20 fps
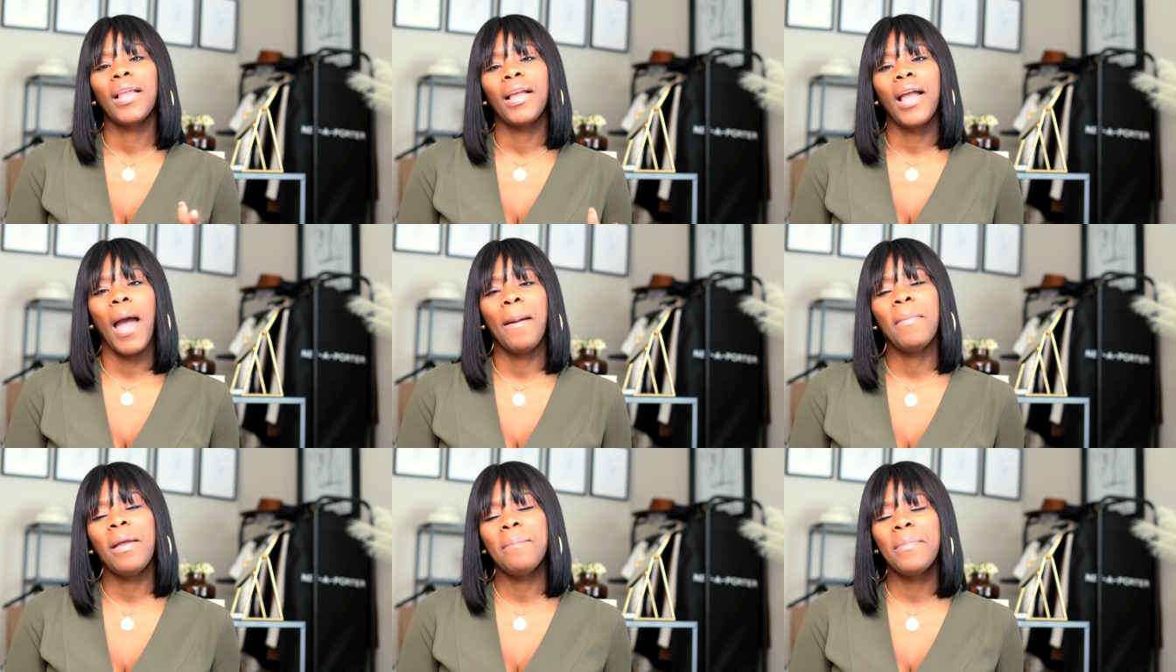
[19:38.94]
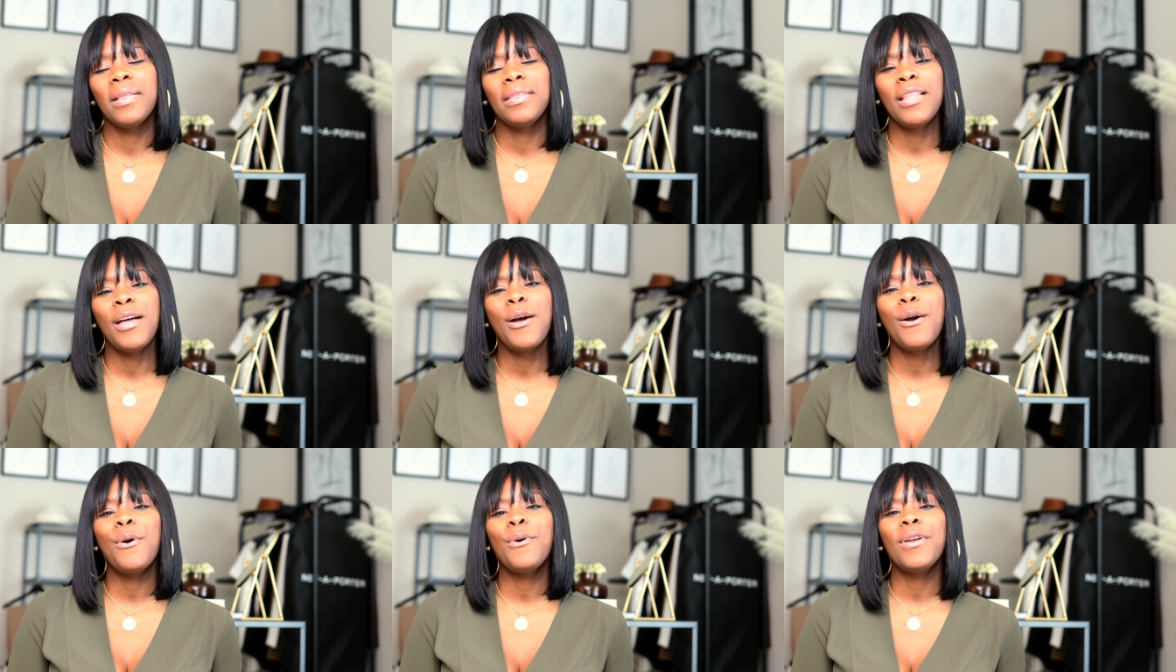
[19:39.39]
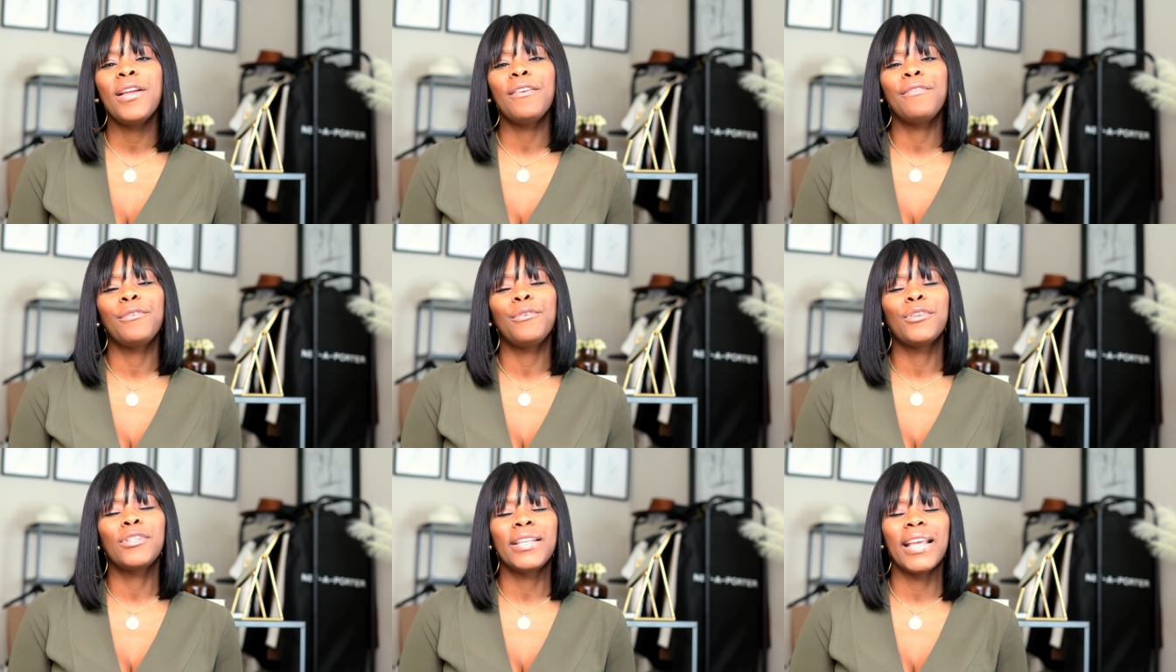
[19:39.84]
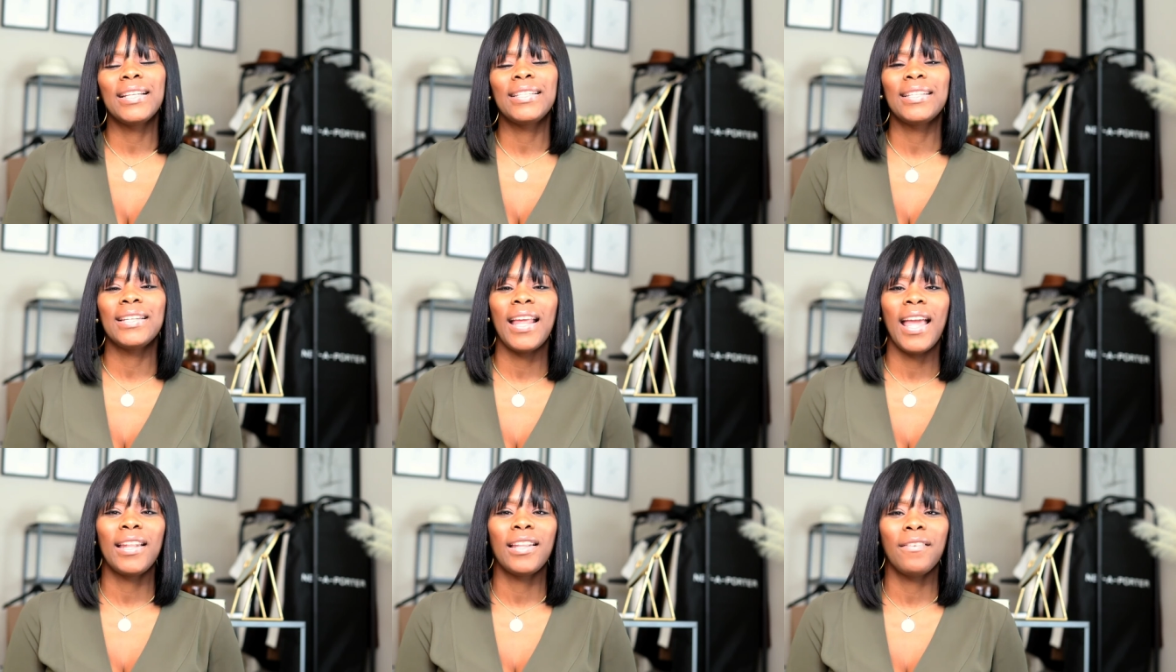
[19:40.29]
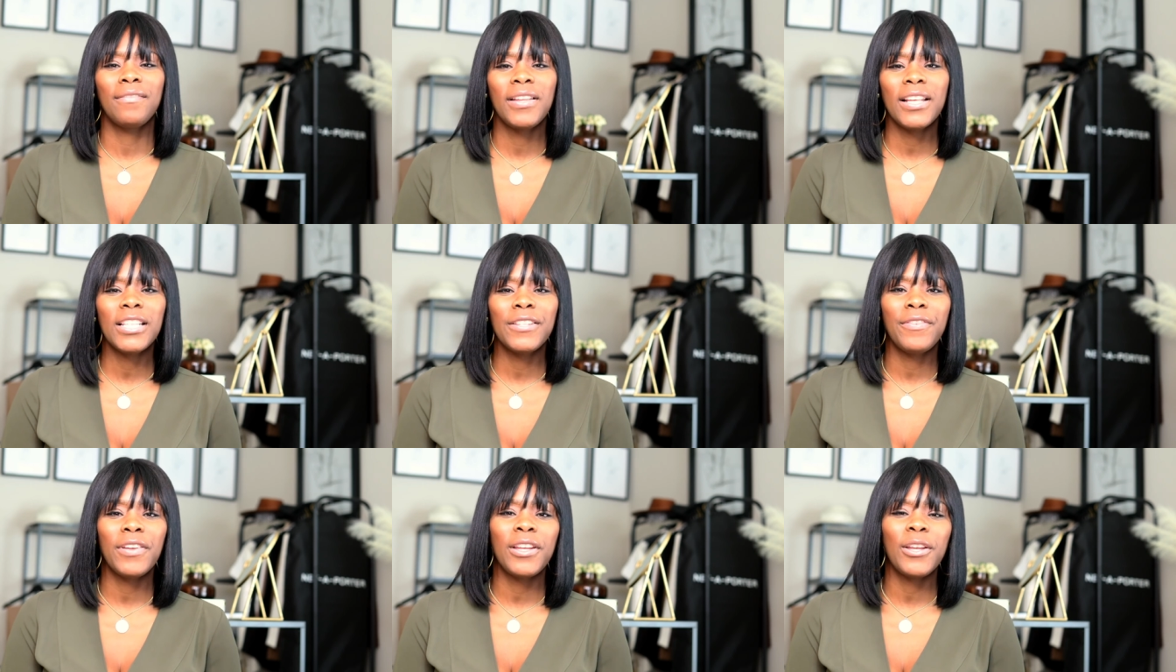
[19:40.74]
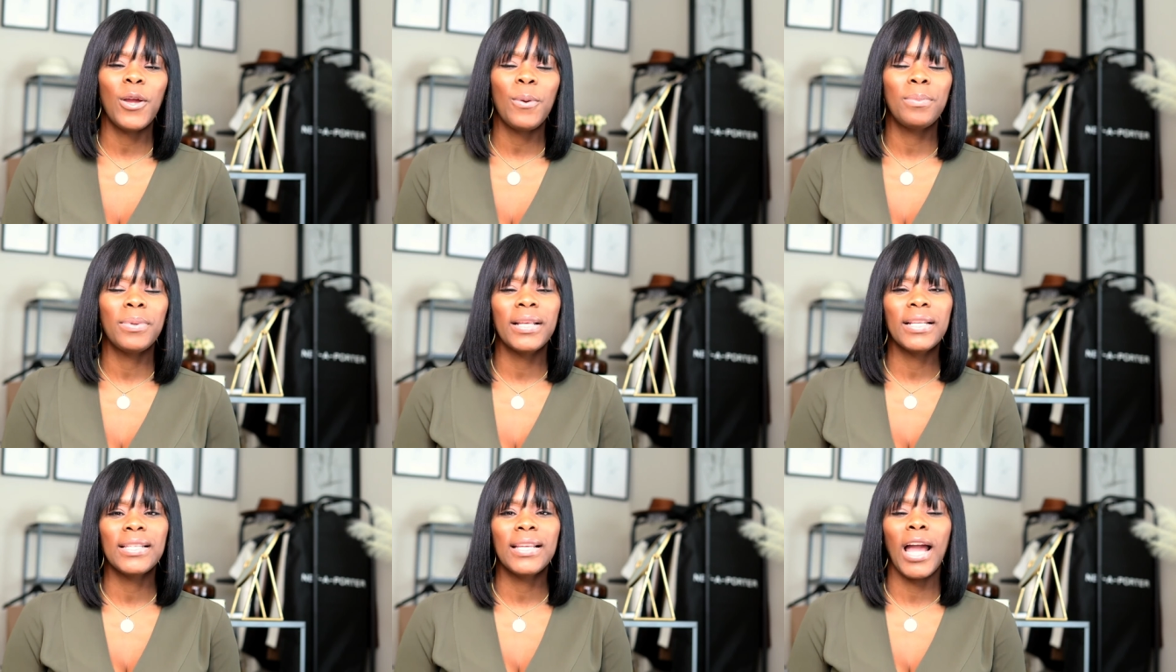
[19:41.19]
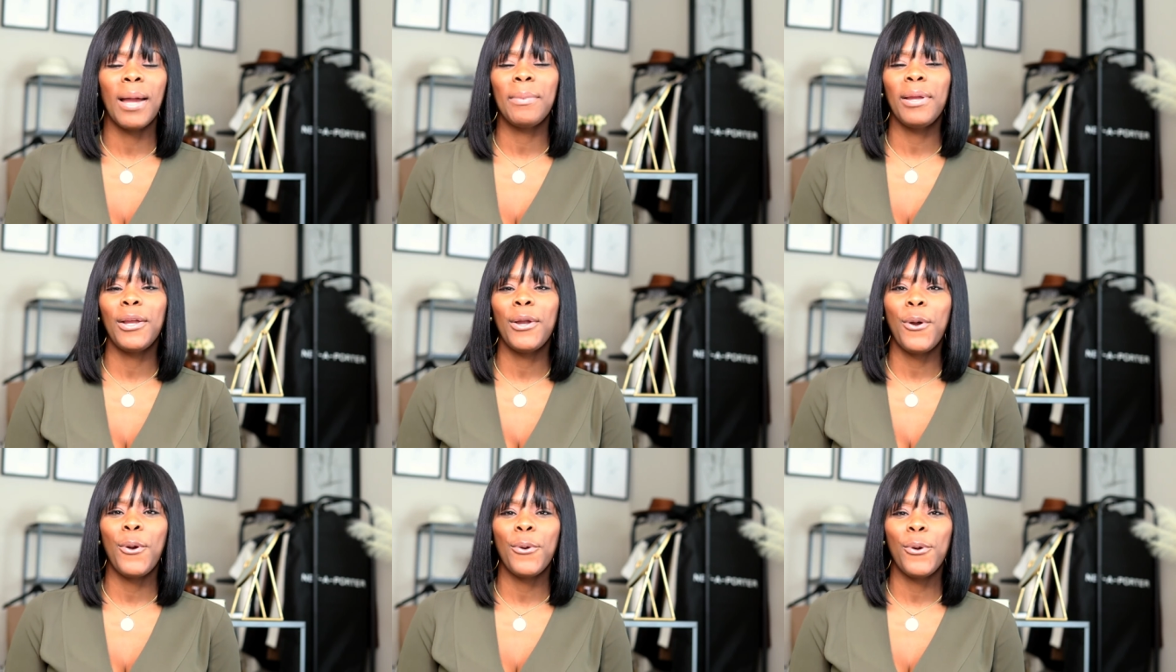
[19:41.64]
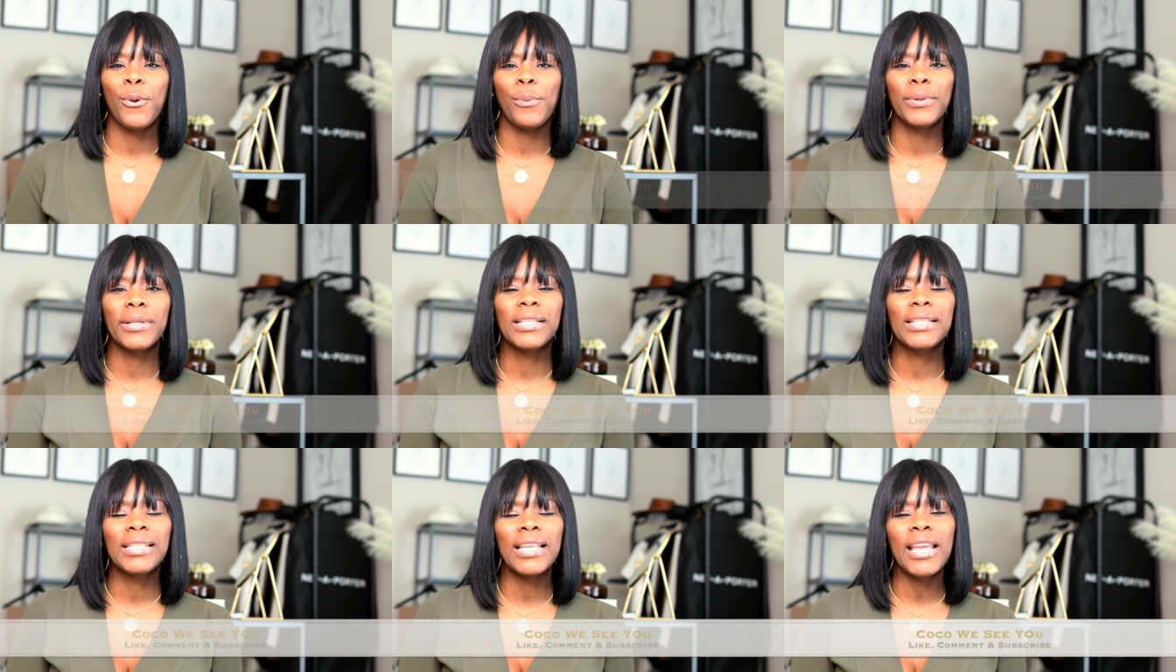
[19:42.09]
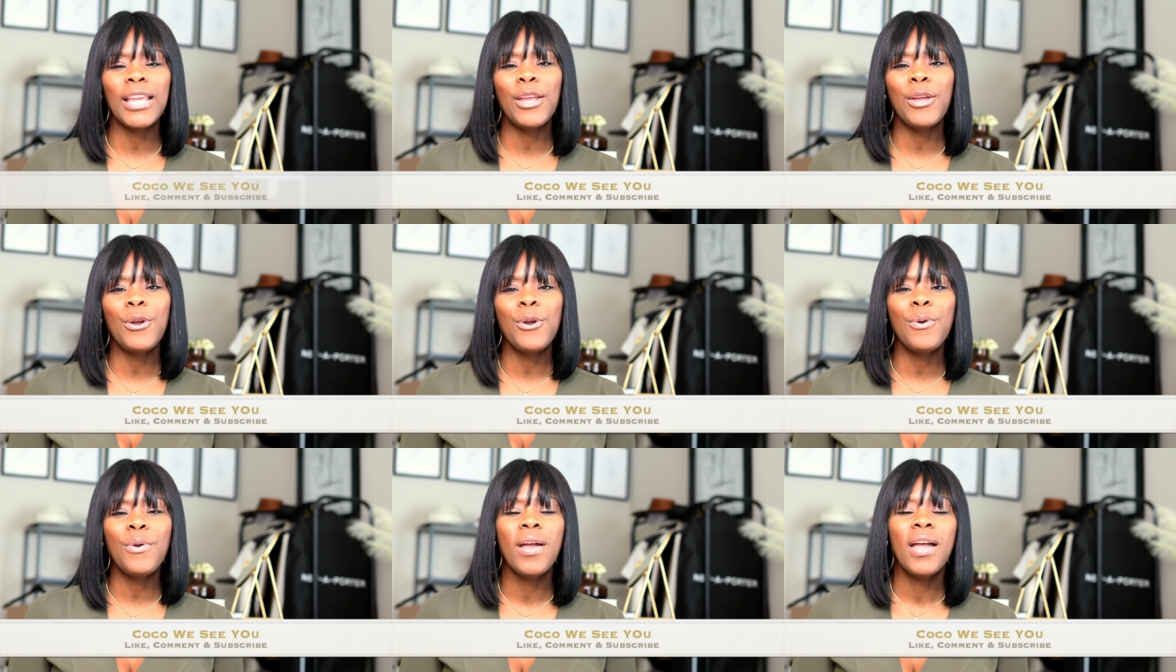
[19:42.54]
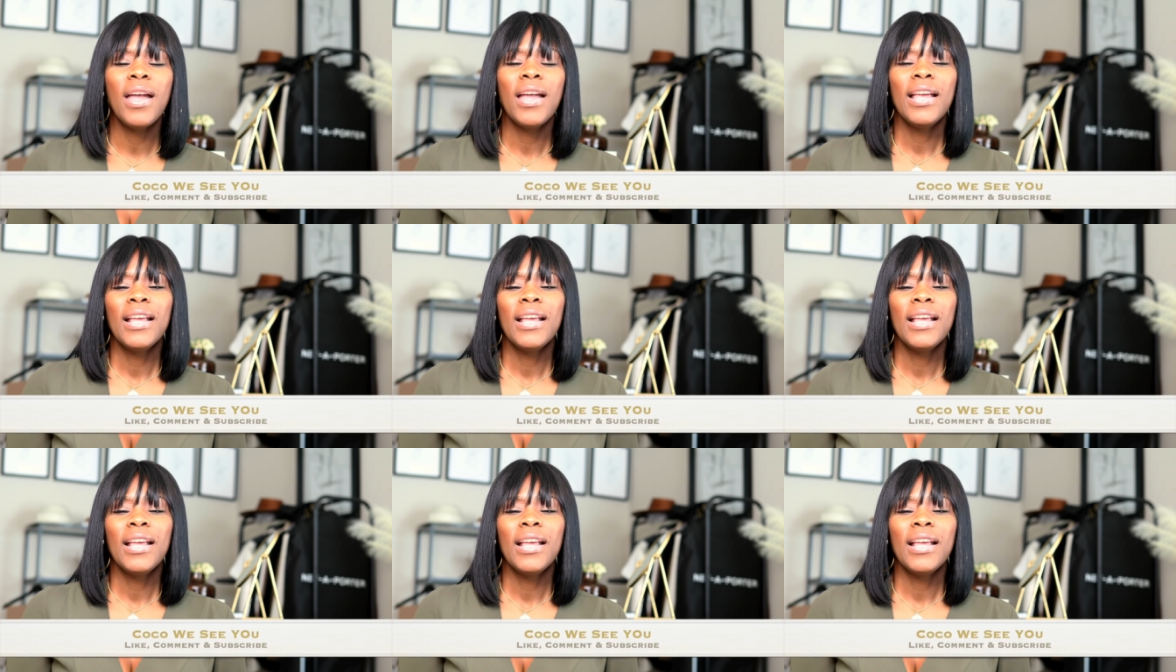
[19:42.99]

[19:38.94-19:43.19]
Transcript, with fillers: comment below. If you stay to the end of this video, please comment Coco We See You.